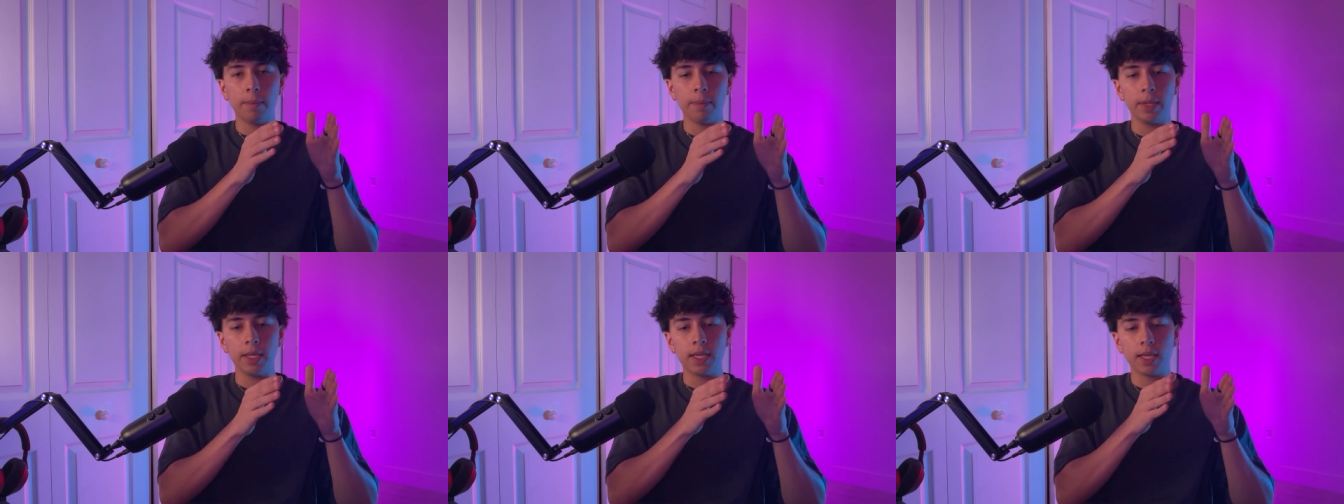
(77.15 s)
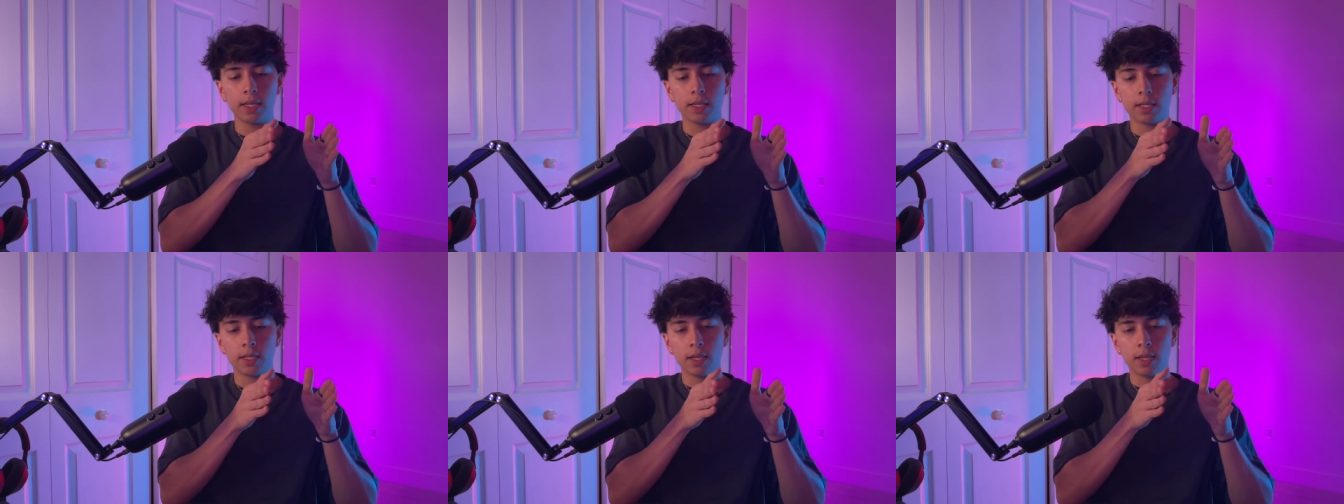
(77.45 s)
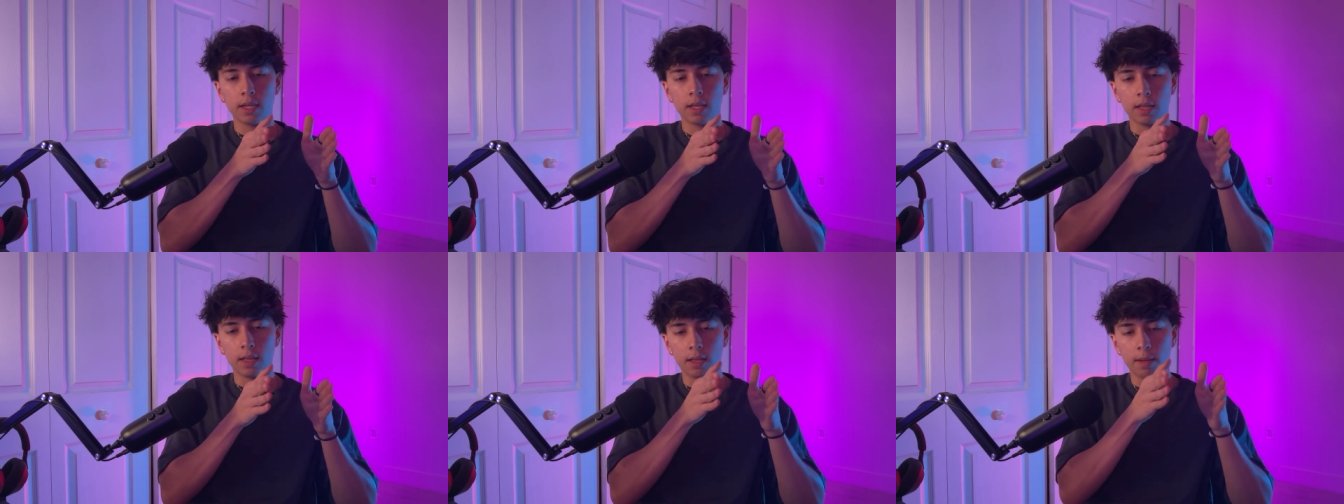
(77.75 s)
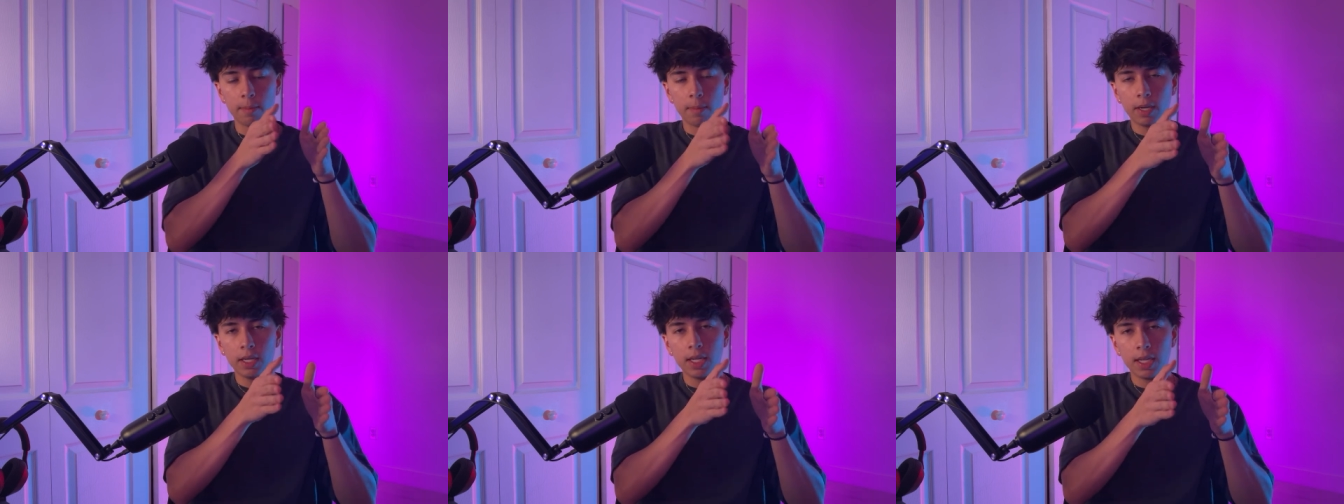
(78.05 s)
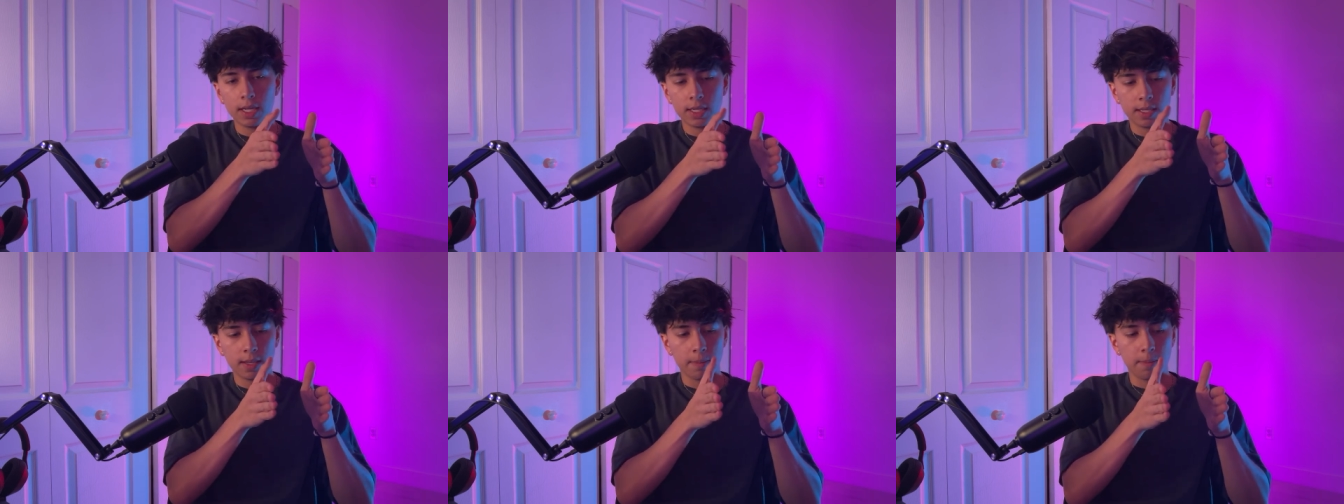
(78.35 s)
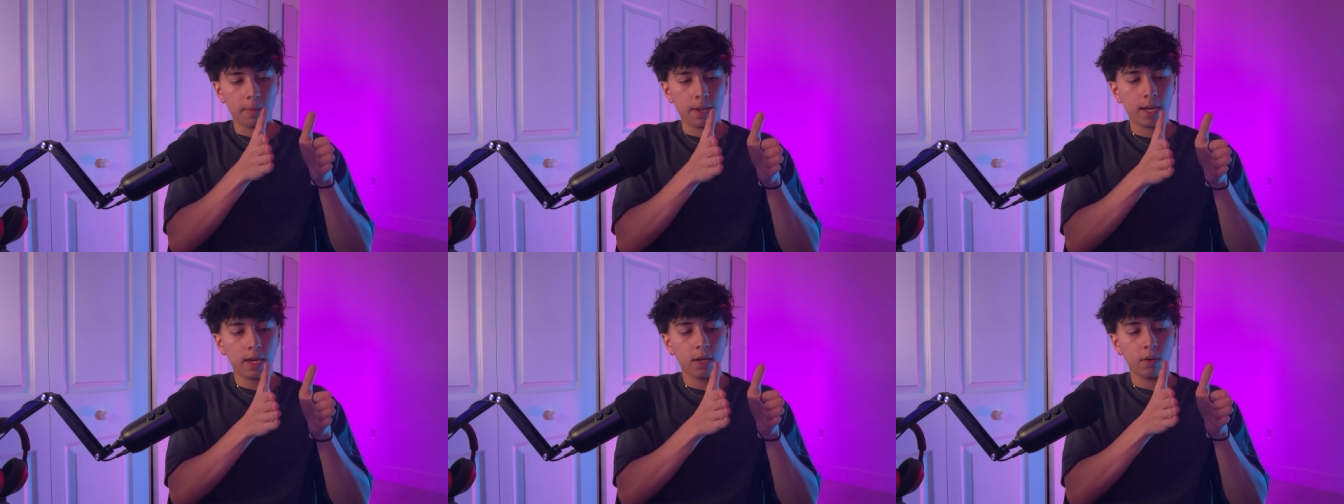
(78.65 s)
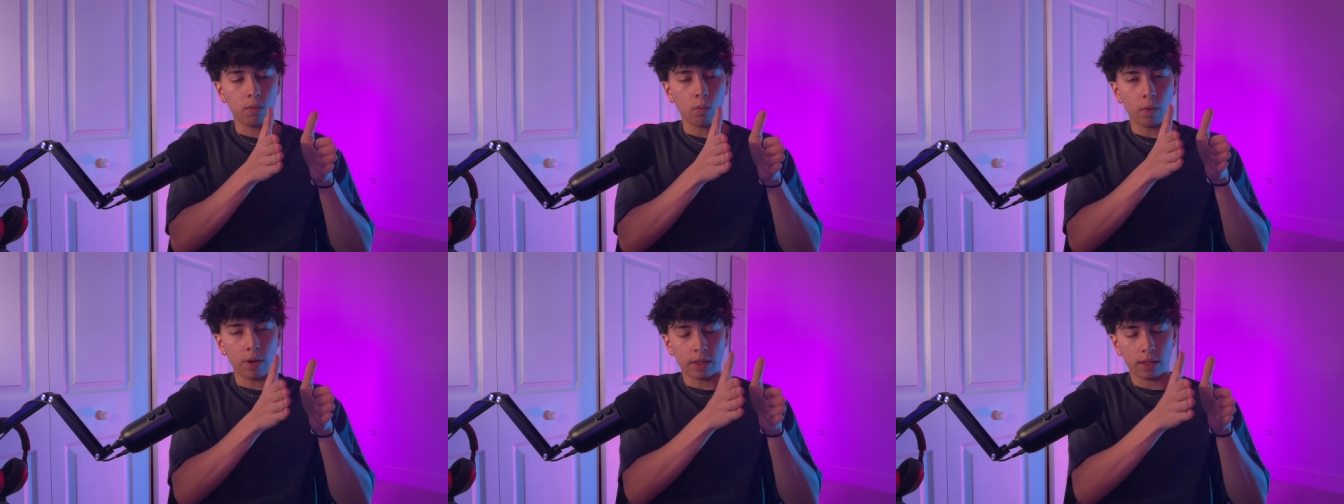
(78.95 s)
because the money isn't made
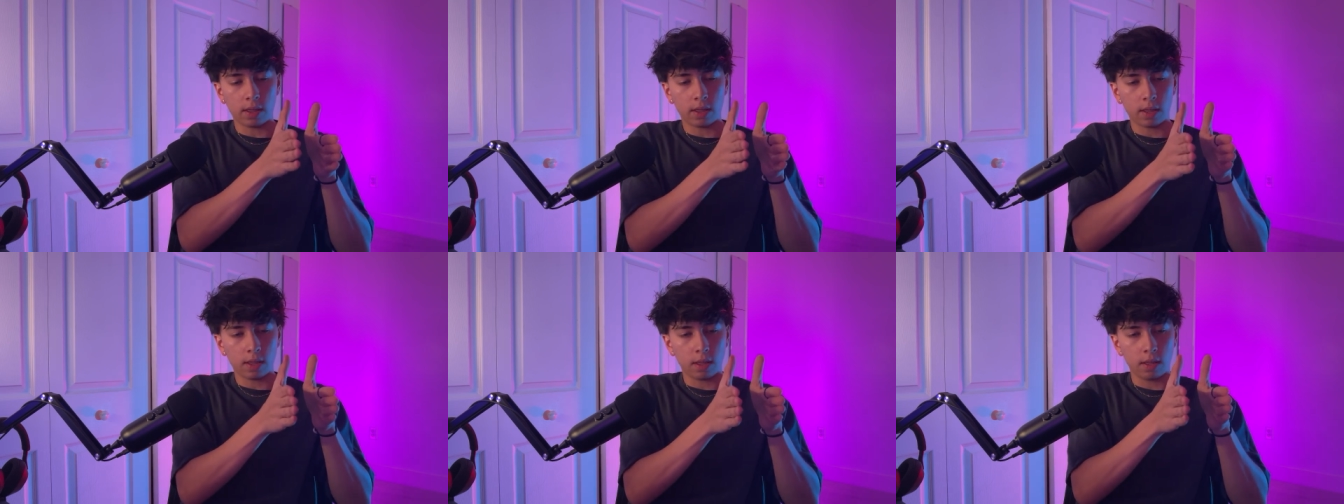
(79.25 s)
with